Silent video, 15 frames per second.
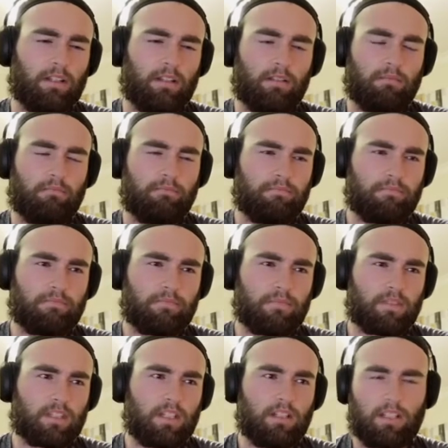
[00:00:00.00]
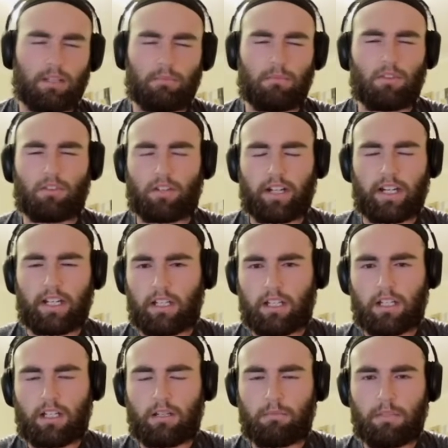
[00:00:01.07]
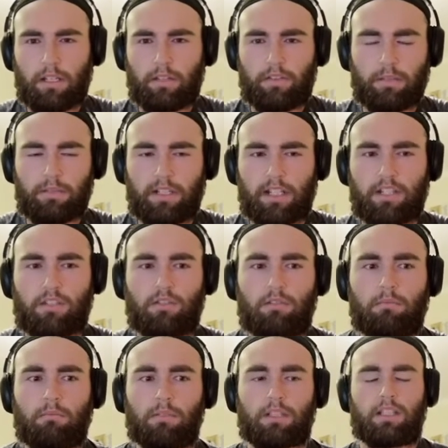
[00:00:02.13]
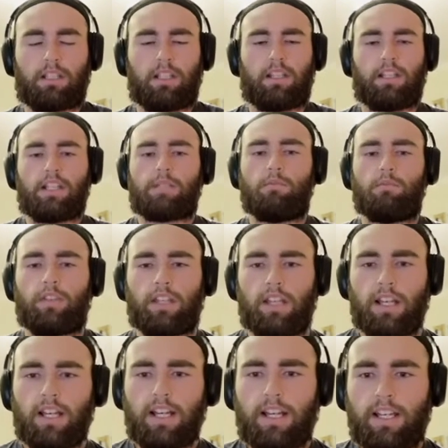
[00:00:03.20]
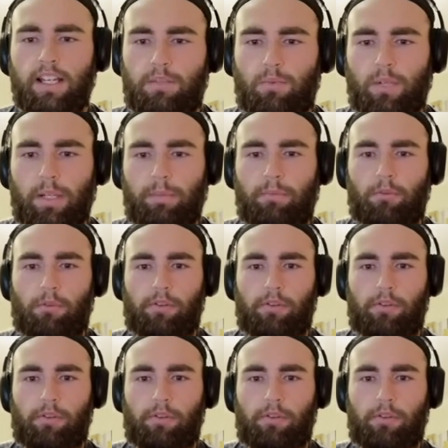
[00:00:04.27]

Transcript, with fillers: the, the other kind of comedic films that he's done. But in this movie, he's really